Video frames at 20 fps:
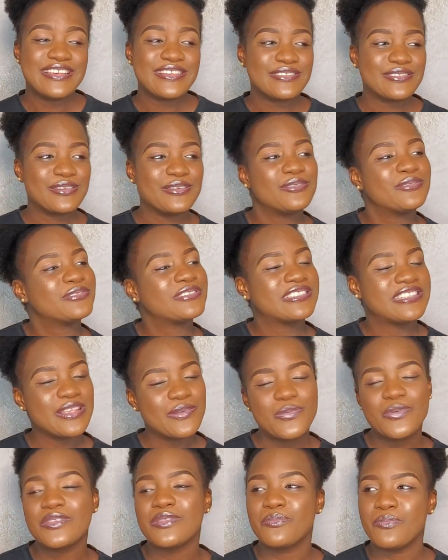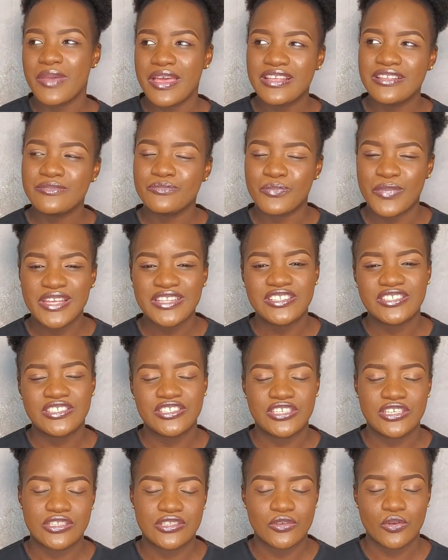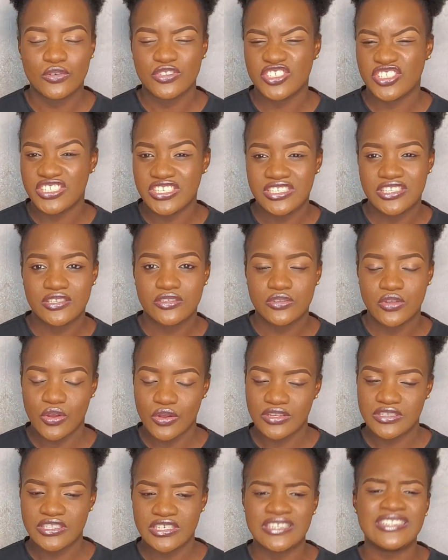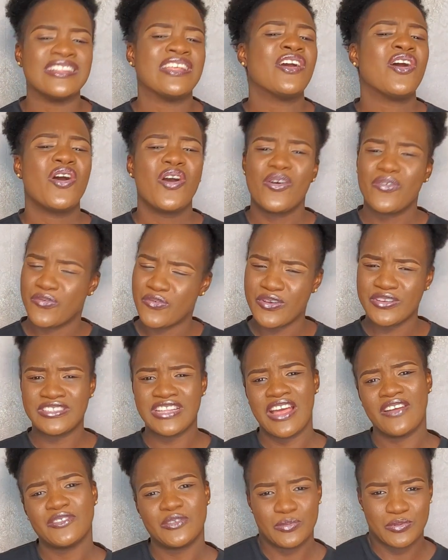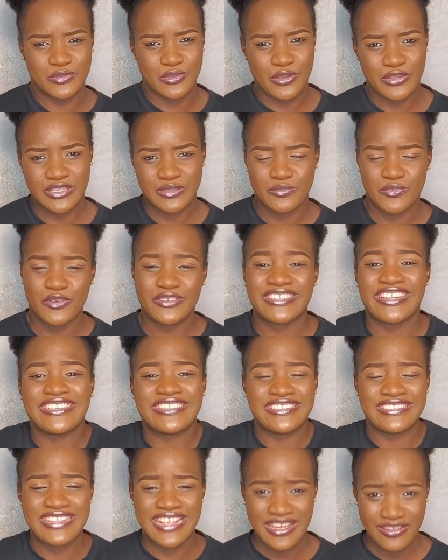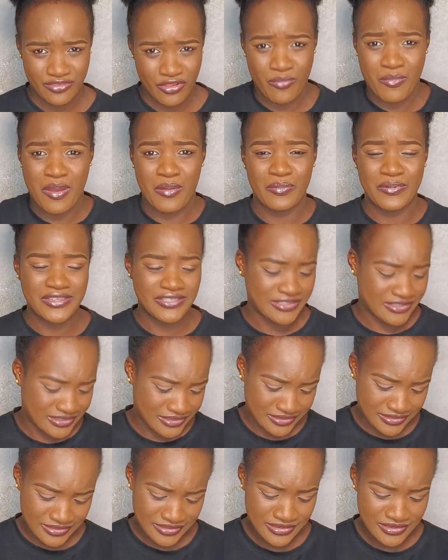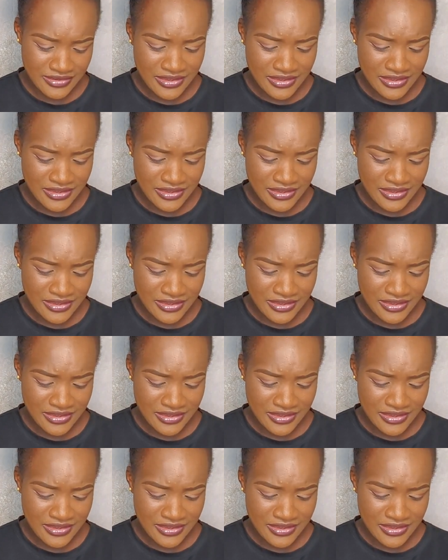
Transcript: So sleep with bed sheets or sheets tucked in. Of course, they have to be tucked in, because that is their normal place.